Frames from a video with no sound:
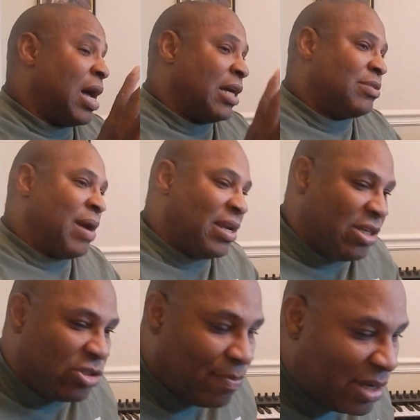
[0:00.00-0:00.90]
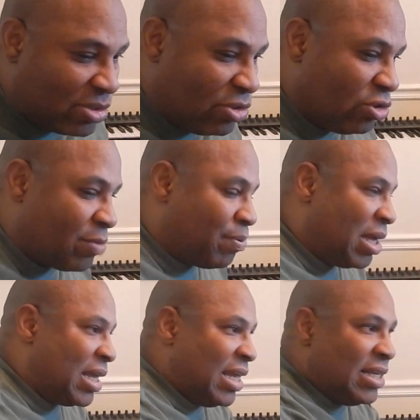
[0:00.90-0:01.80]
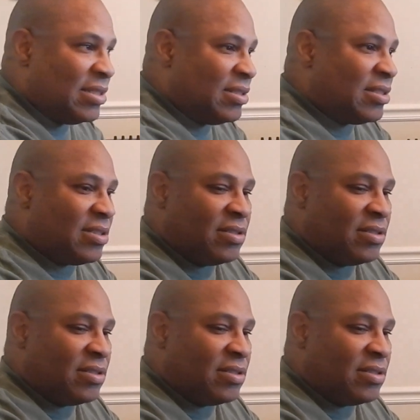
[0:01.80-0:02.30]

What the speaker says: I should buy a digital mixer, use the plugins.